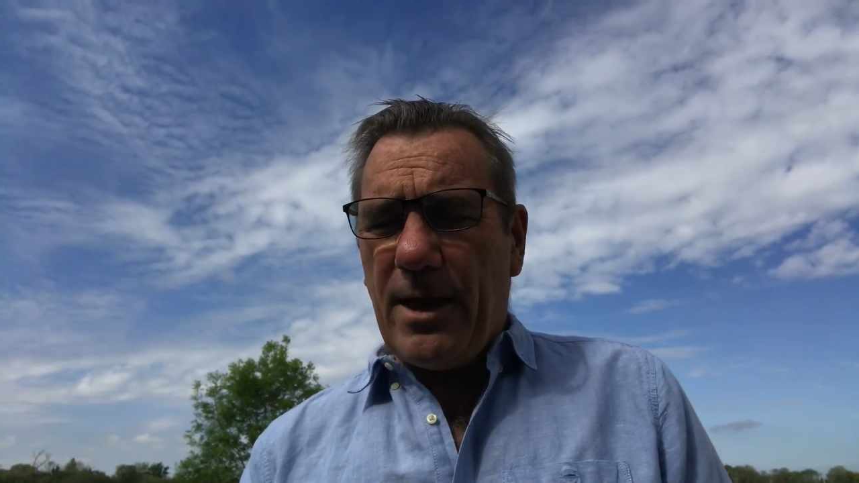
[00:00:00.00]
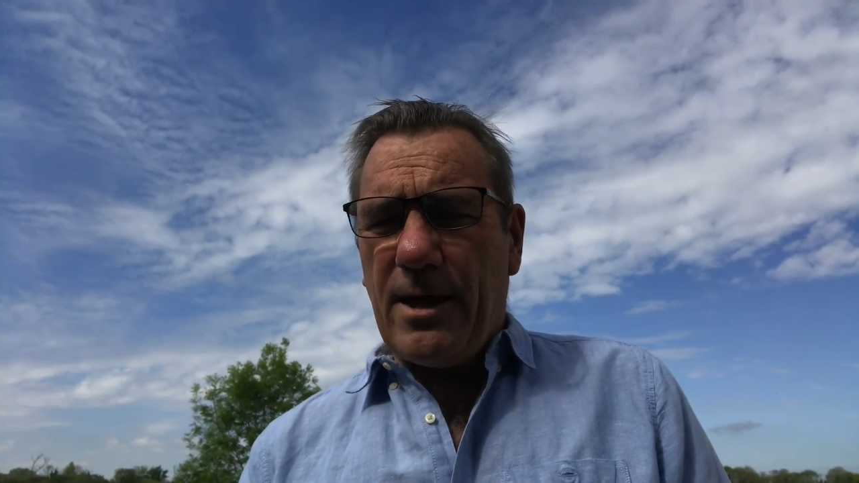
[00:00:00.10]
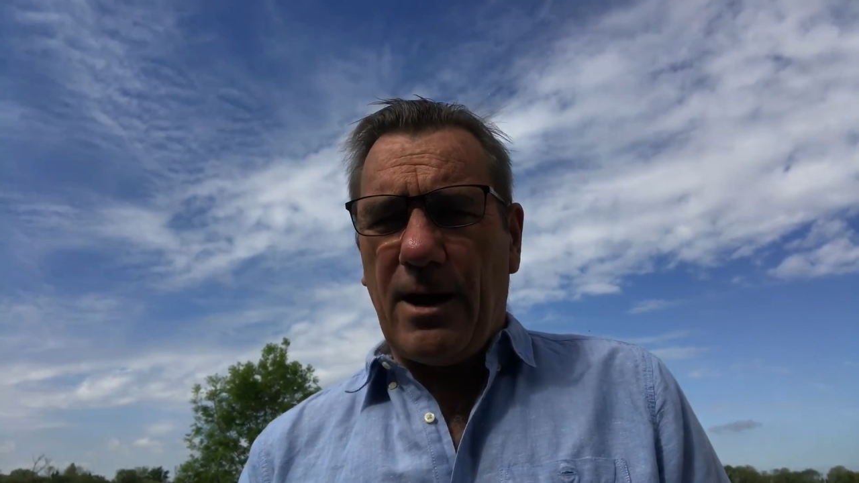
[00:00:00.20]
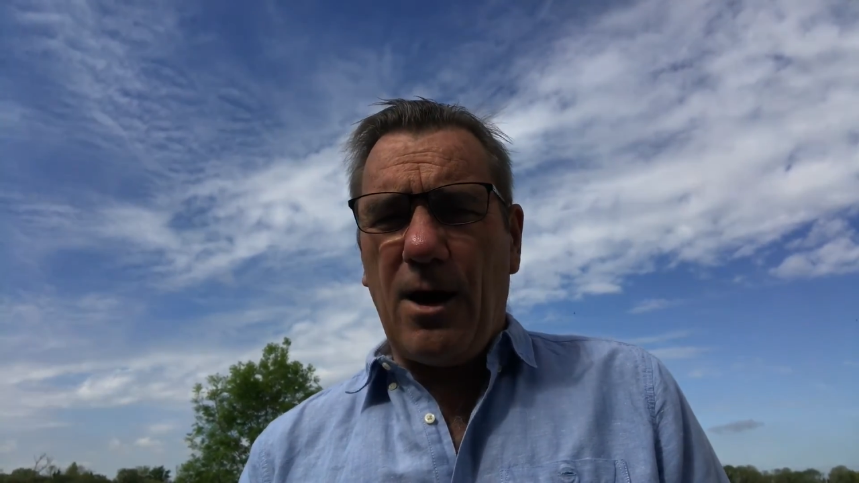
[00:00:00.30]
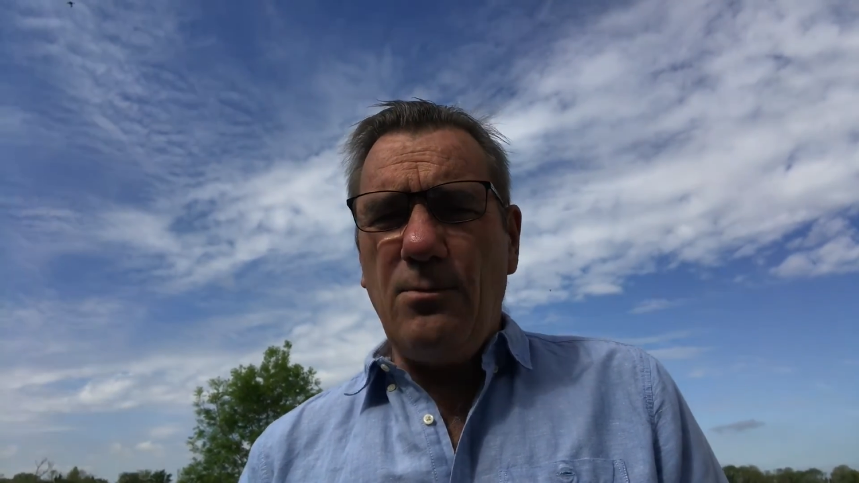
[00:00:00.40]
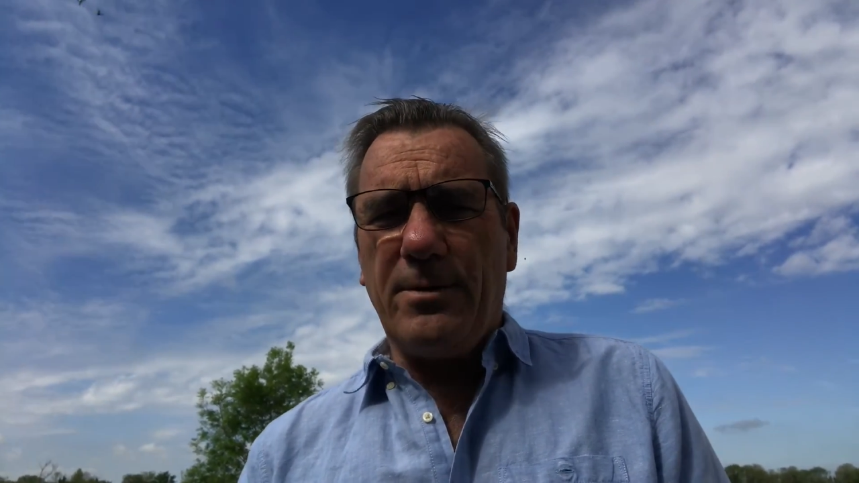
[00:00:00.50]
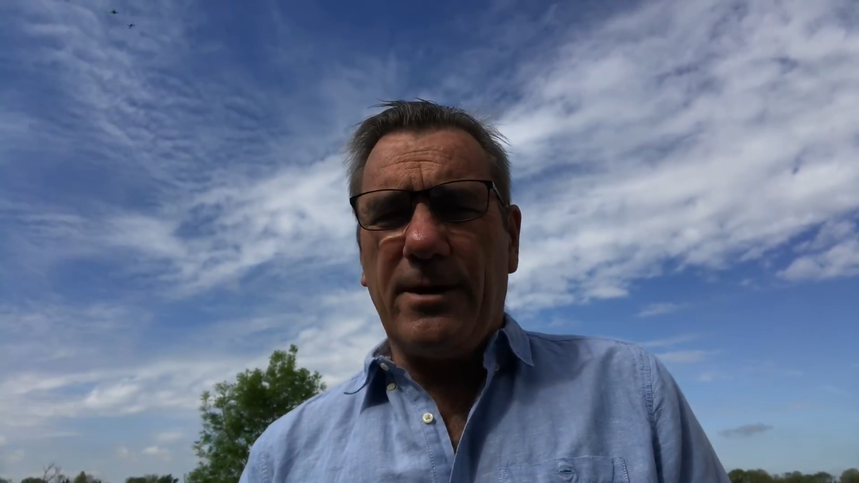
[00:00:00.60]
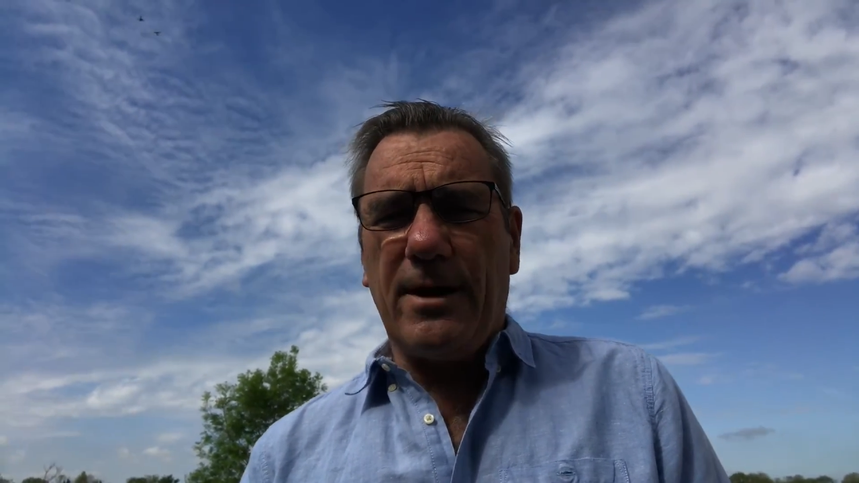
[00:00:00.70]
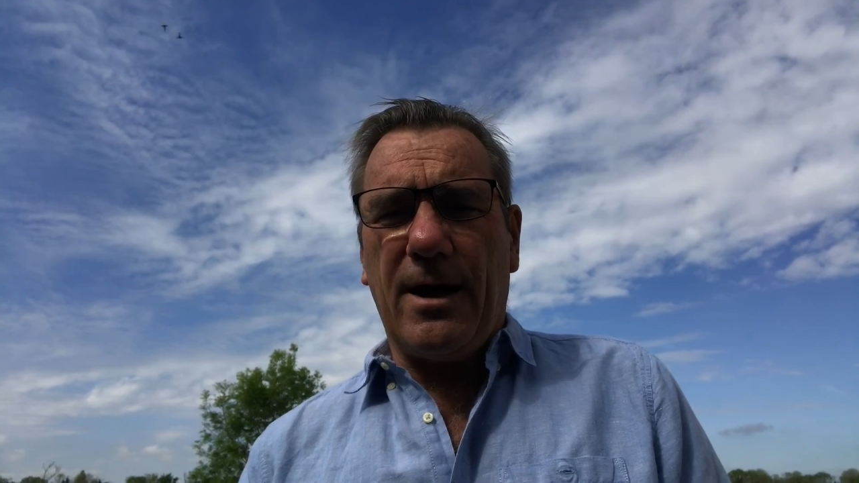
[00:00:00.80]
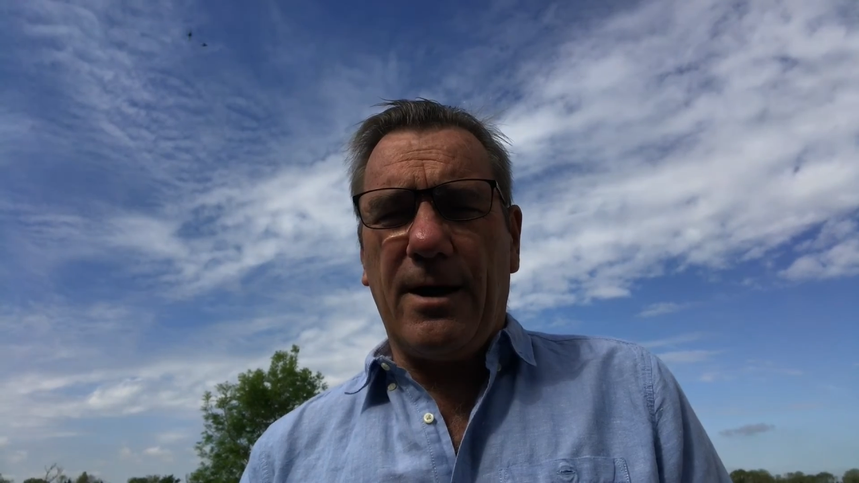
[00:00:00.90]
and hope
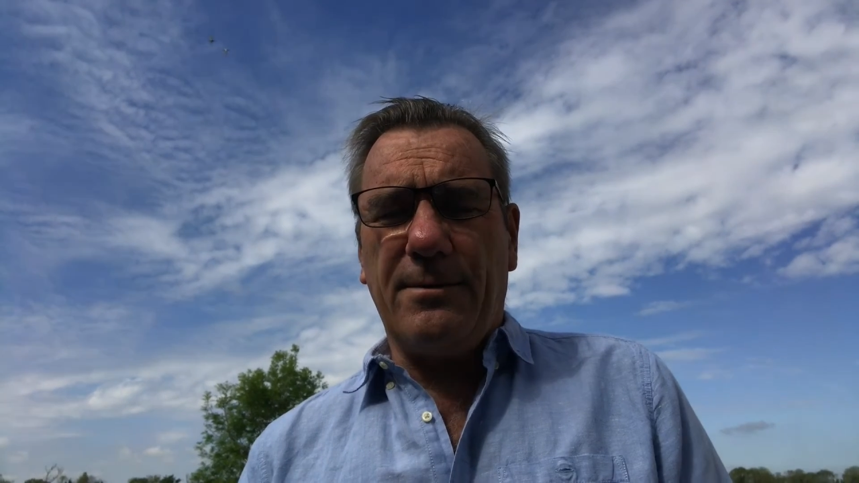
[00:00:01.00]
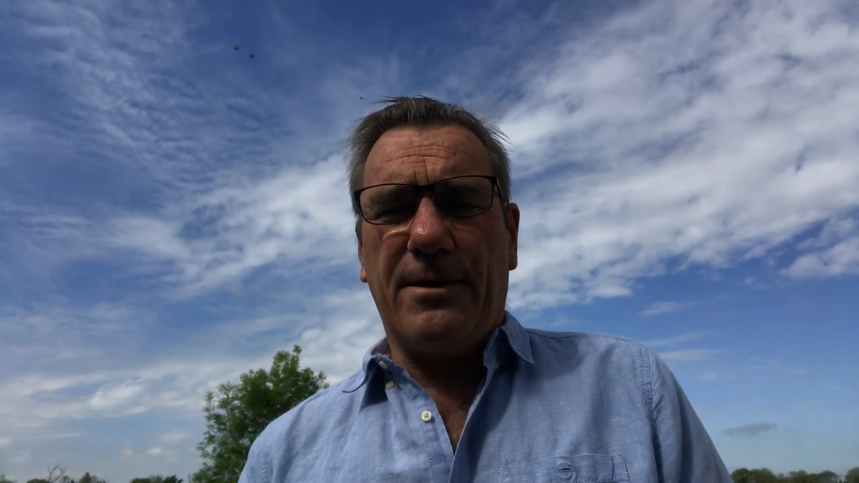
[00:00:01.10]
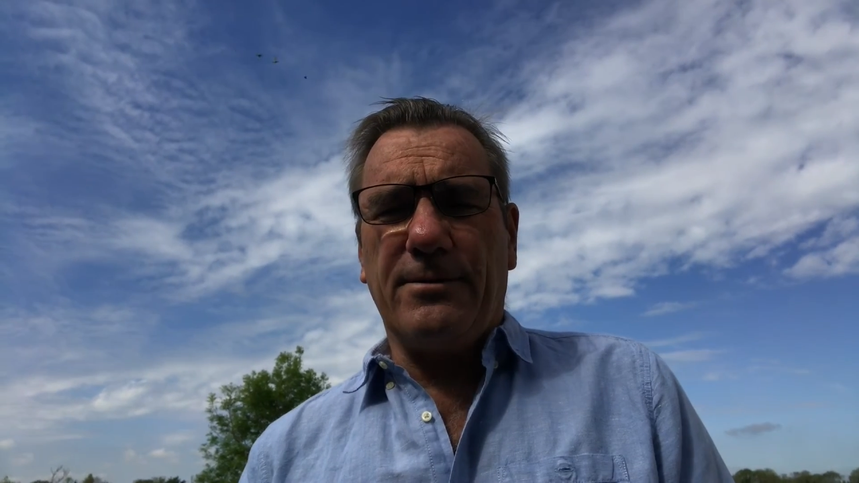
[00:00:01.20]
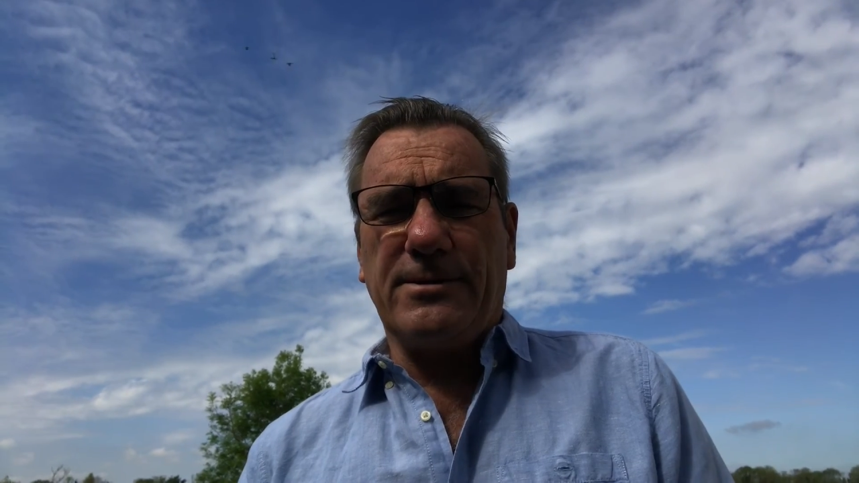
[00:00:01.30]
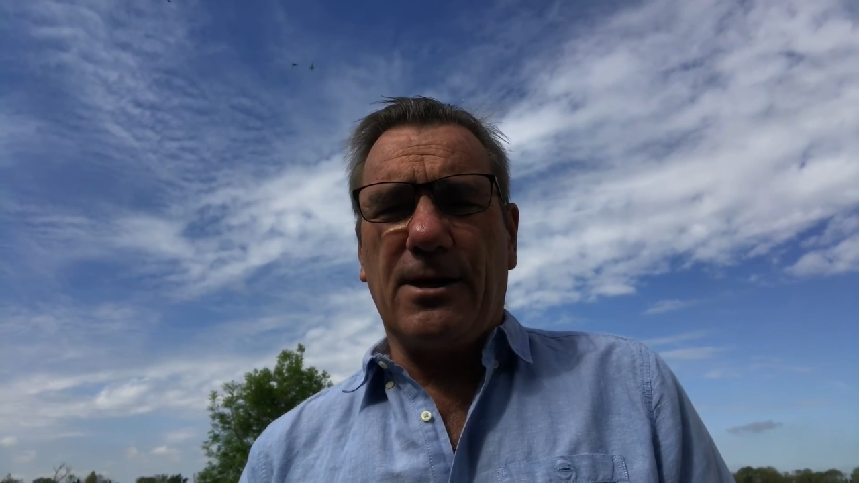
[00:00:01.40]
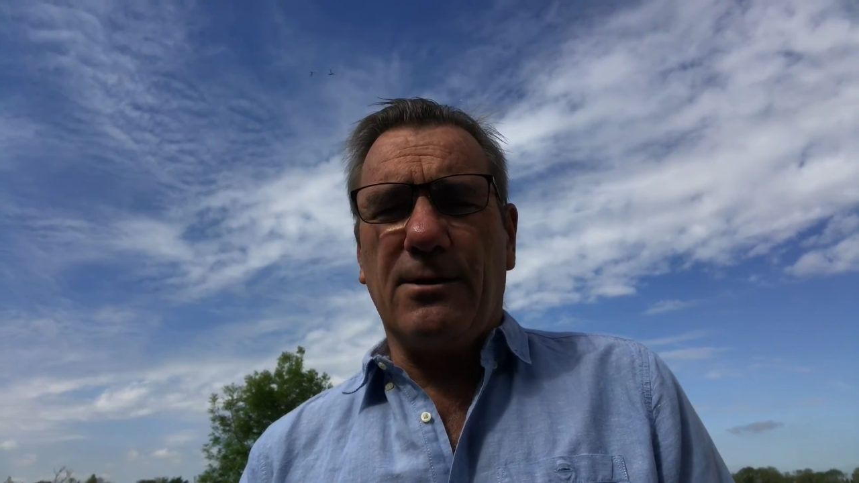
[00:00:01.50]
that it's